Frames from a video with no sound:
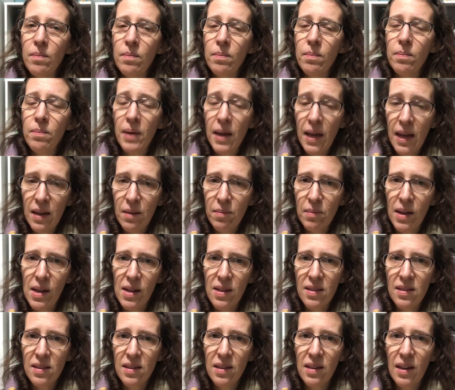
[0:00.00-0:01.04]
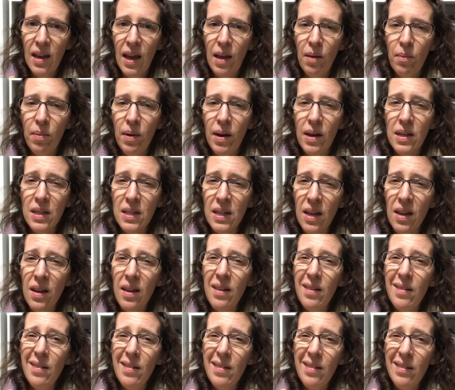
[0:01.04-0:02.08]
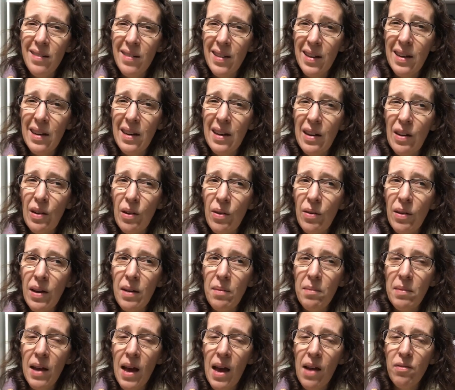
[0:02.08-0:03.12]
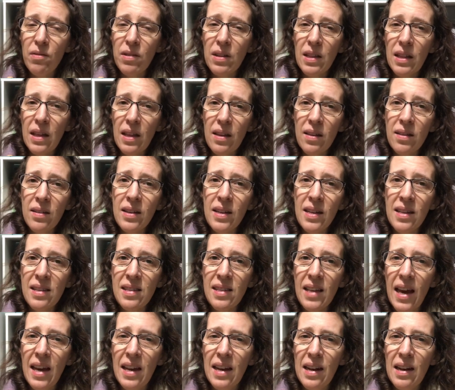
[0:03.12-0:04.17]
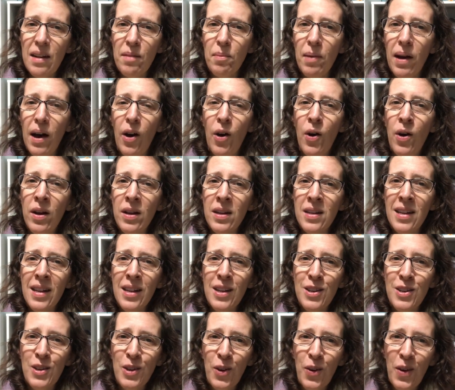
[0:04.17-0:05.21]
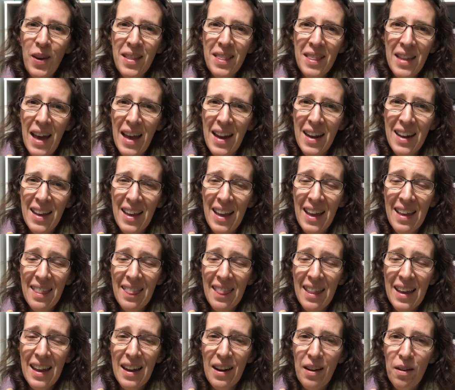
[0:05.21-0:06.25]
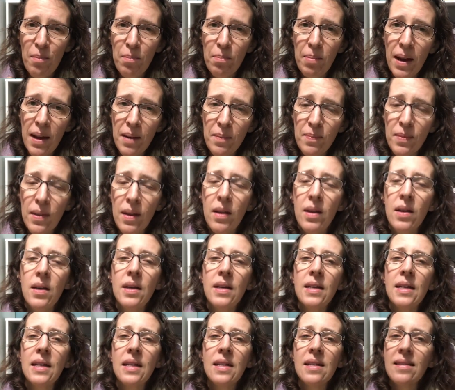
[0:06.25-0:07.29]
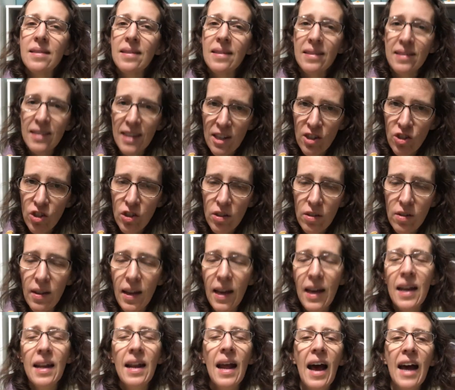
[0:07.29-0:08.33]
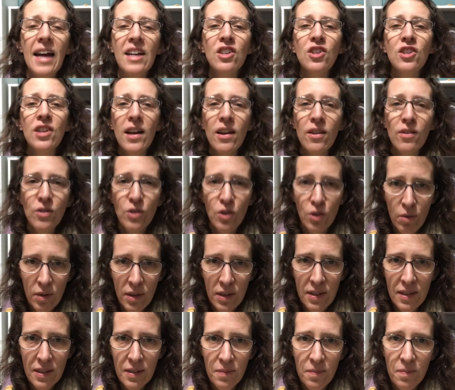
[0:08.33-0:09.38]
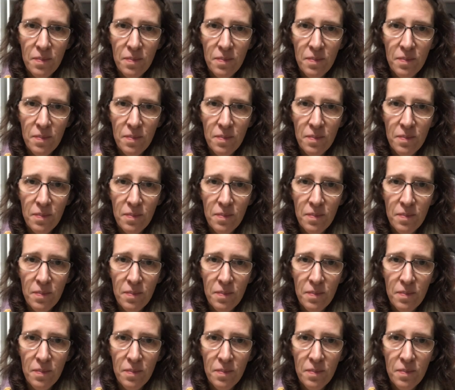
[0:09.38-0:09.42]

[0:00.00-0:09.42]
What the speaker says: pain meds today, but I don't know, I'm not really excited about doing that again later, but it is essential and I shall do it.